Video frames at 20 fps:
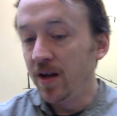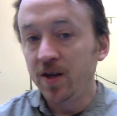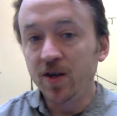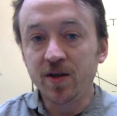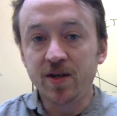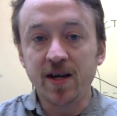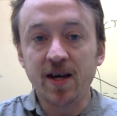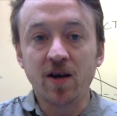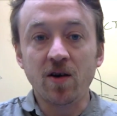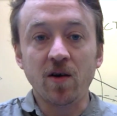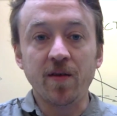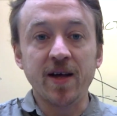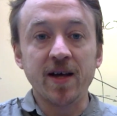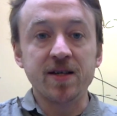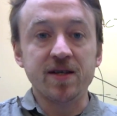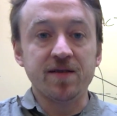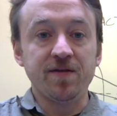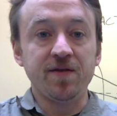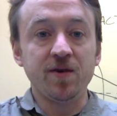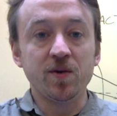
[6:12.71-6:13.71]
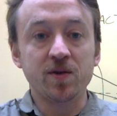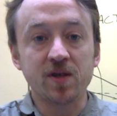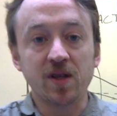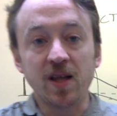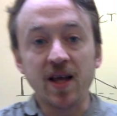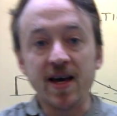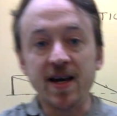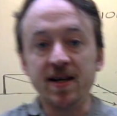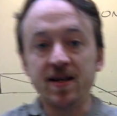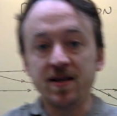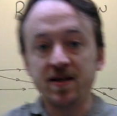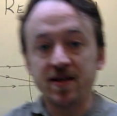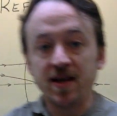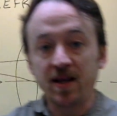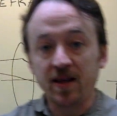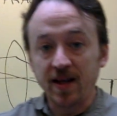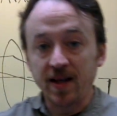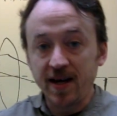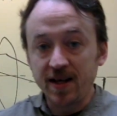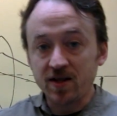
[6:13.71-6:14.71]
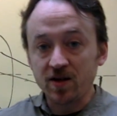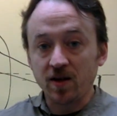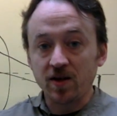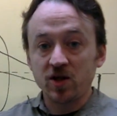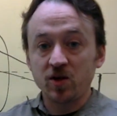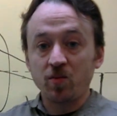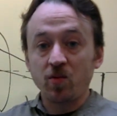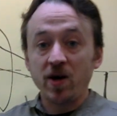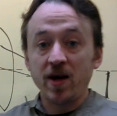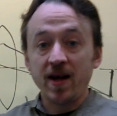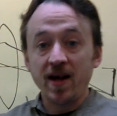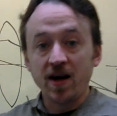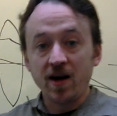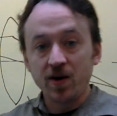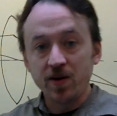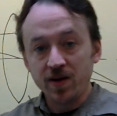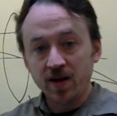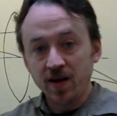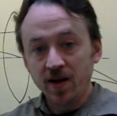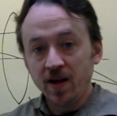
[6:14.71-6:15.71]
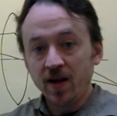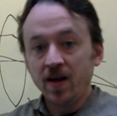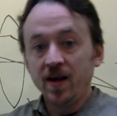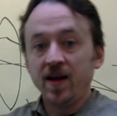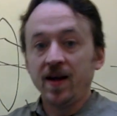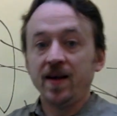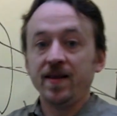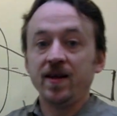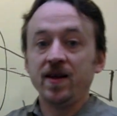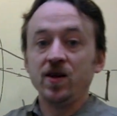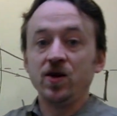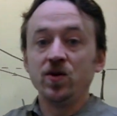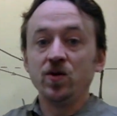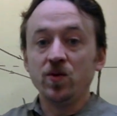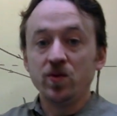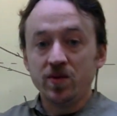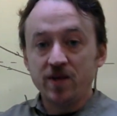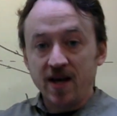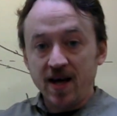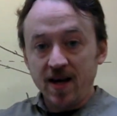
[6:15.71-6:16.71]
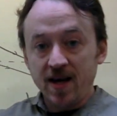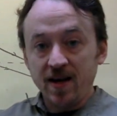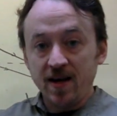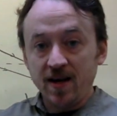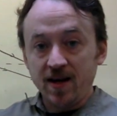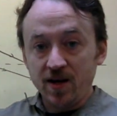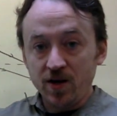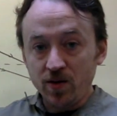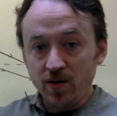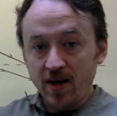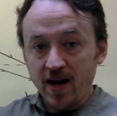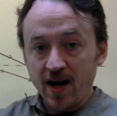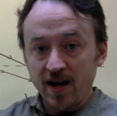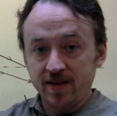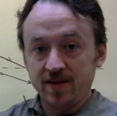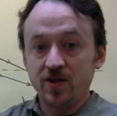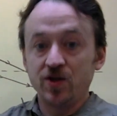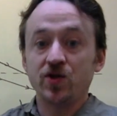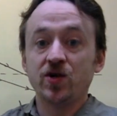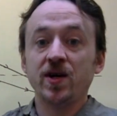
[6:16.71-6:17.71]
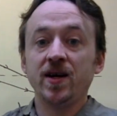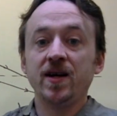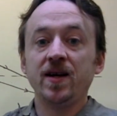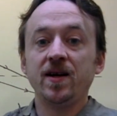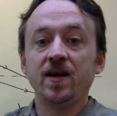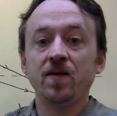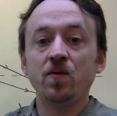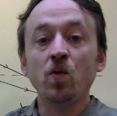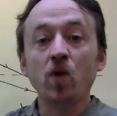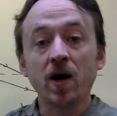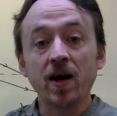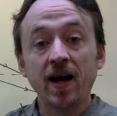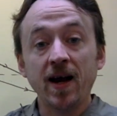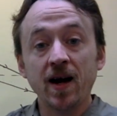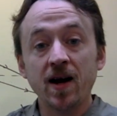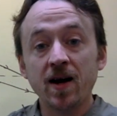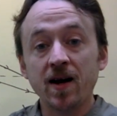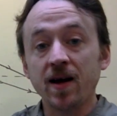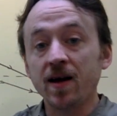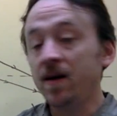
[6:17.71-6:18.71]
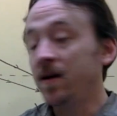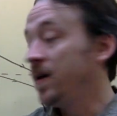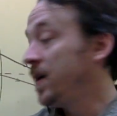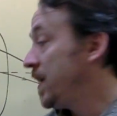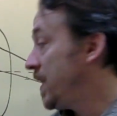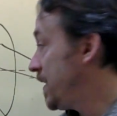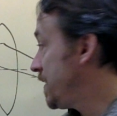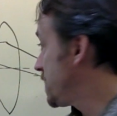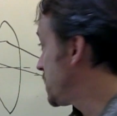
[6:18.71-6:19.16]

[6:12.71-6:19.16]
You take all that diffuse light, because that light's all spread out, and then you take it and you concentrate it in one area. And